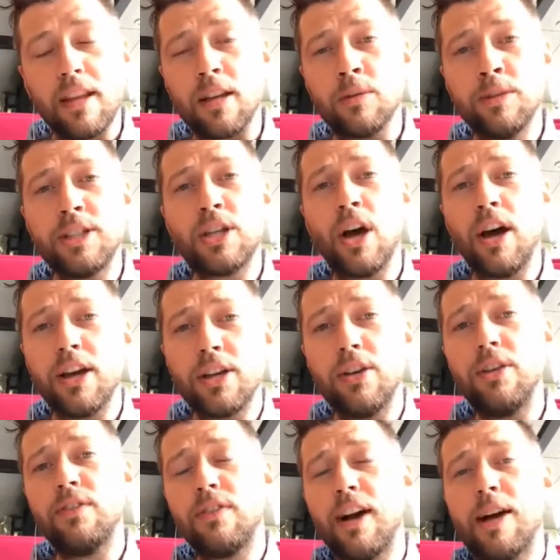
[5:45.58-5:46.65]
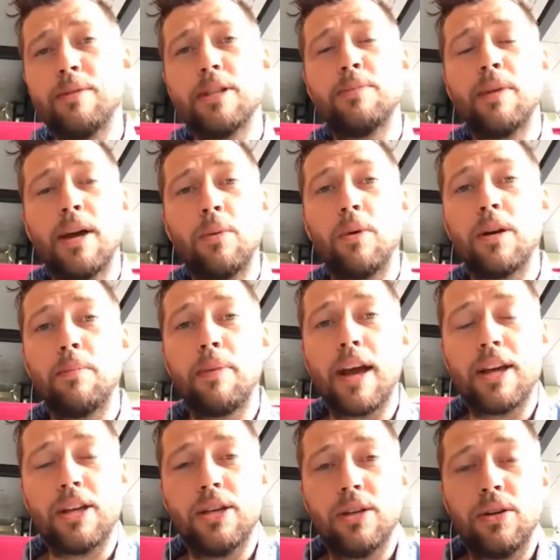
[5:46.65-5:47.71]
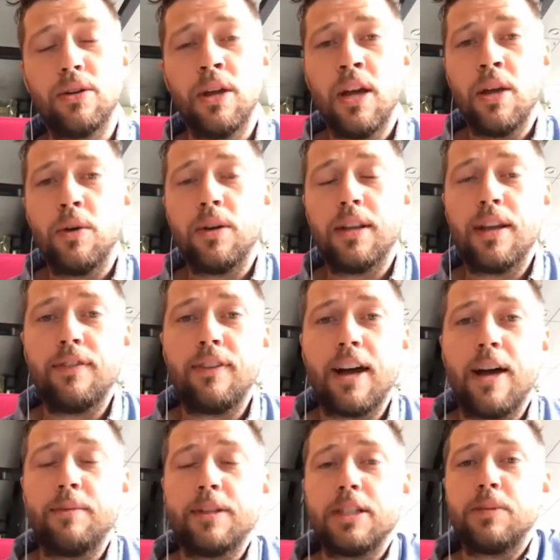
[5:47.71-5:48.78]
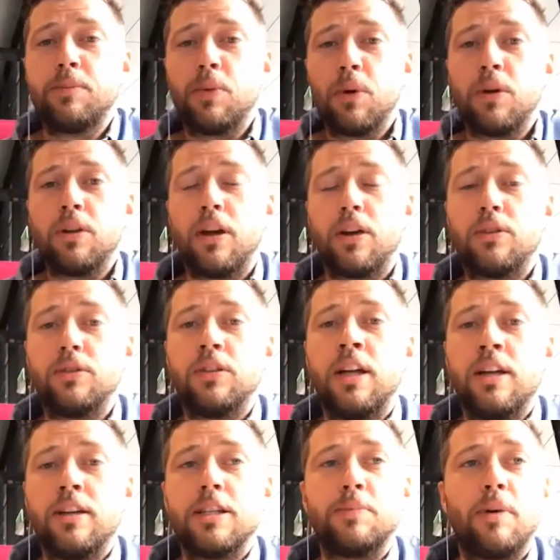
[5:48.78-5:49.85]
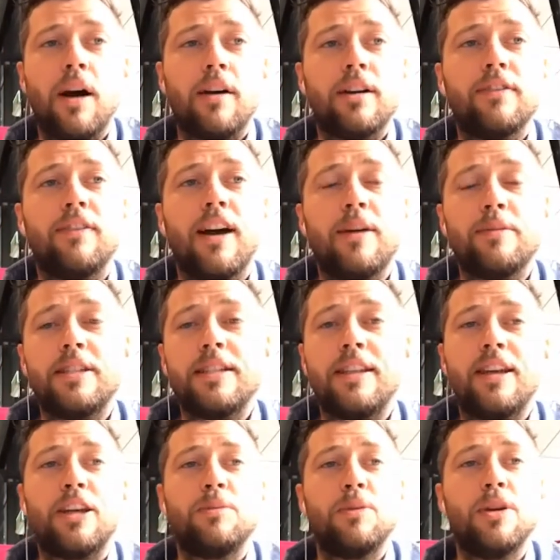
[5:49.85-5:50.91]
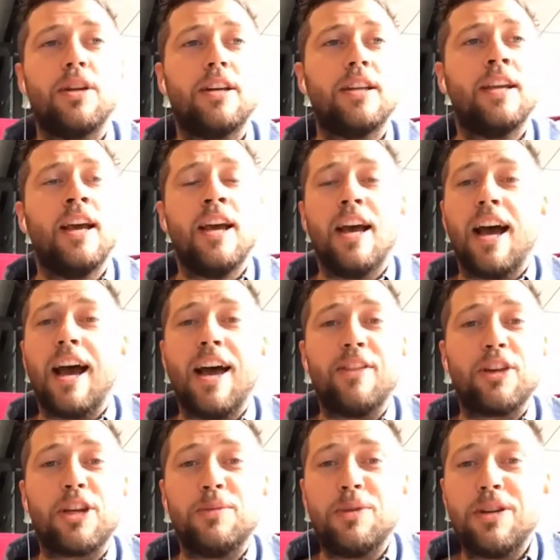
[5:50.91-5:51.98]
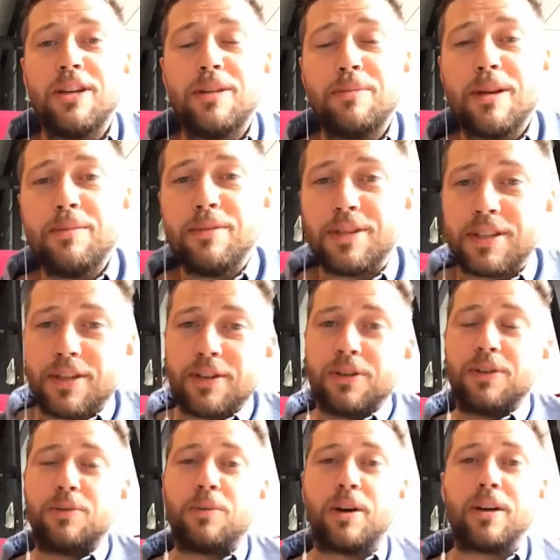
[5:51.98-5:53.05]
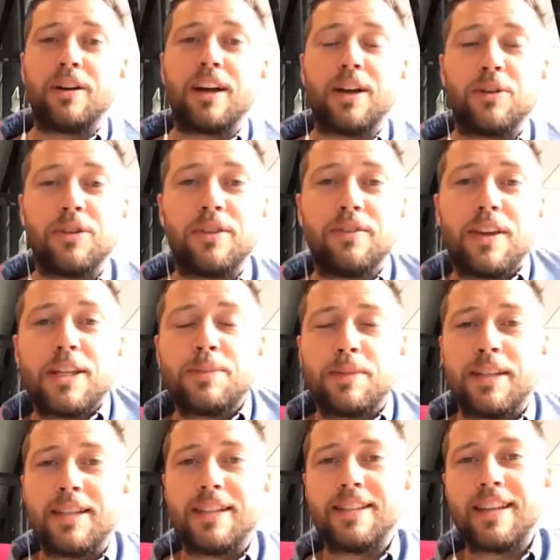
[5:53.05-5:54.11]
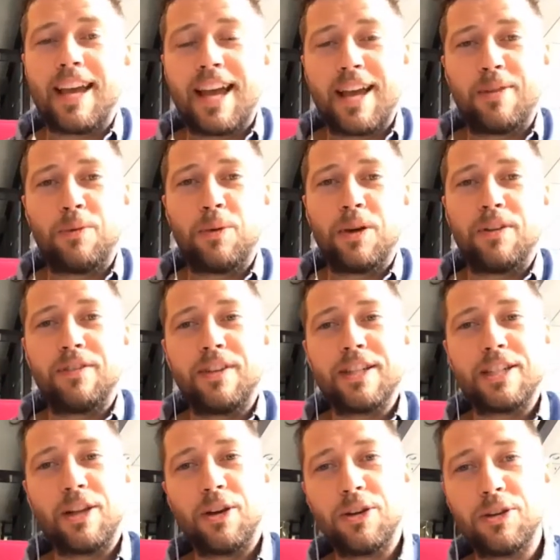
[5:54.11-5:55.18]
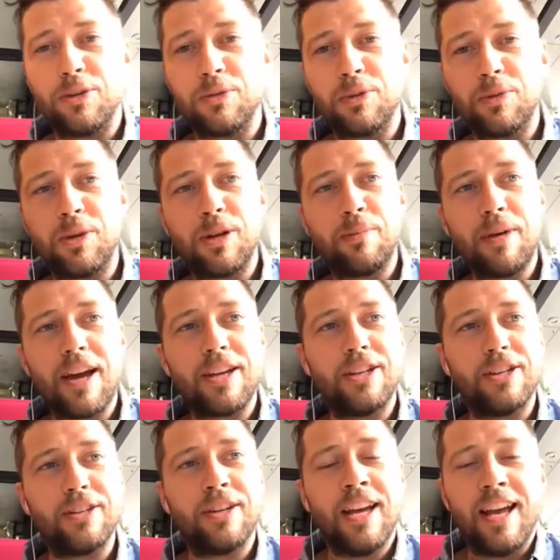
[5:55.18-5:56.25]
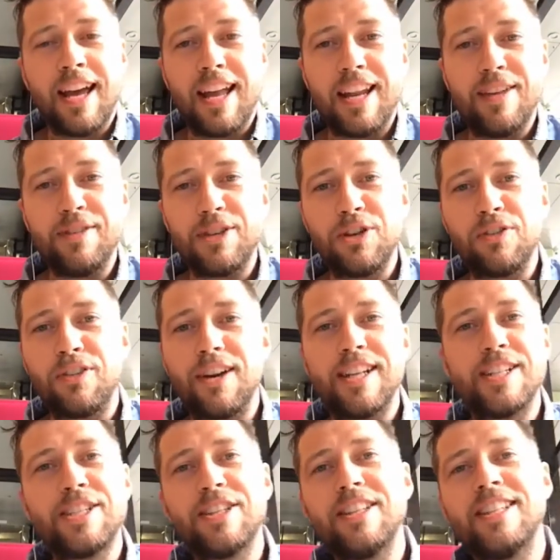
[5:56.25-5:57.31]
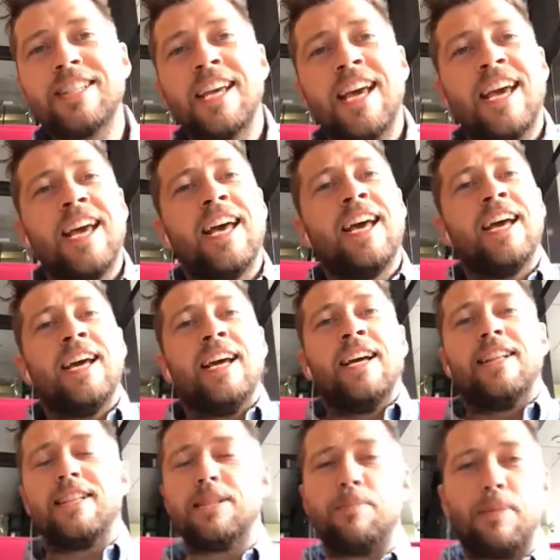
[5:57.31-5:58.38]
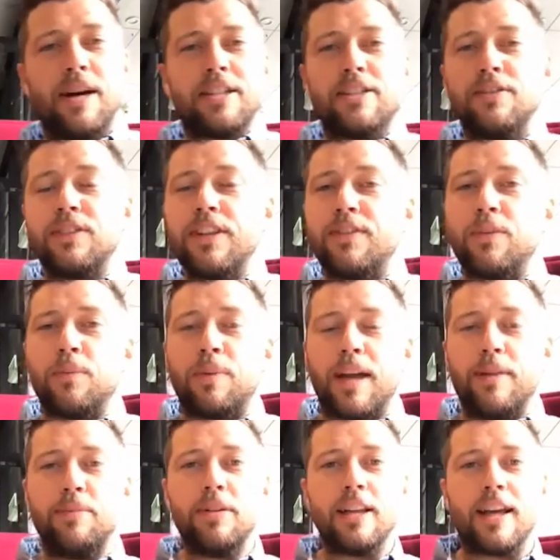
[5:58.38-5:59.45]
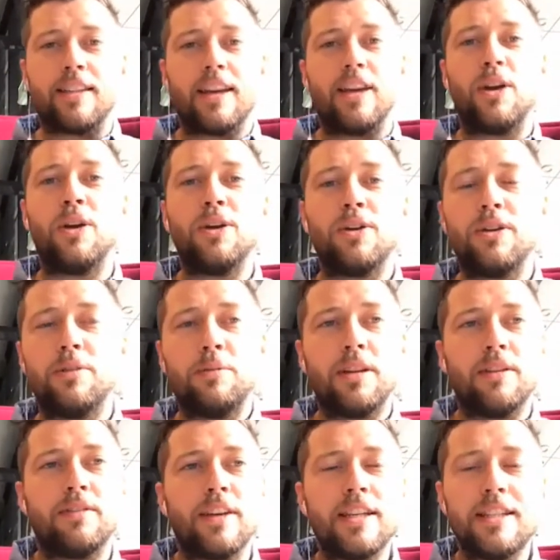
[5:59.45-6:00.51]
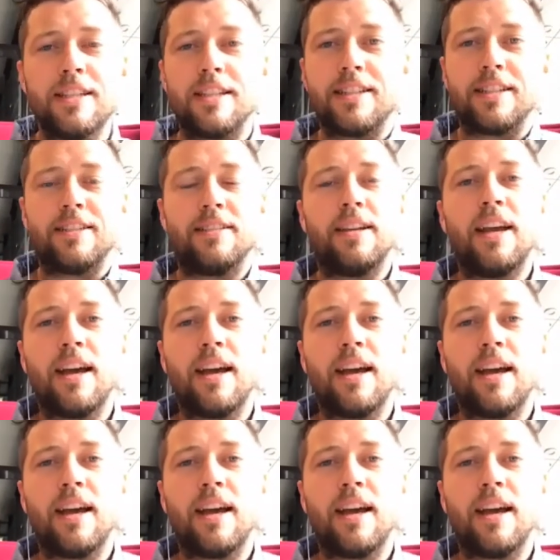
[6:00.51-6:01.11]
Retired farmers may want to back you in their farm and support local aspiring farmers in their community. Other community members who want a good investment in and want to invest local will want to back you, and even your friends. So there's a bunch of different people out there who could be investors, and